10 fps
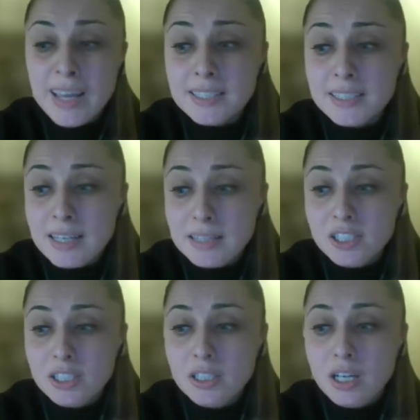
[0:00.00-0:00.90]
X
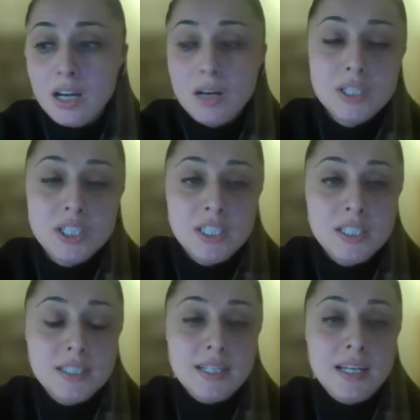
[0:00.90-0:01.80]
tensor, which
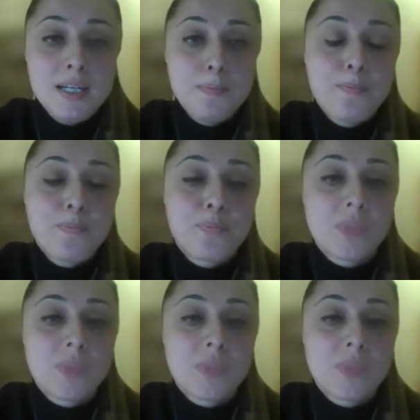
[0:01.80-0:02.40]
is a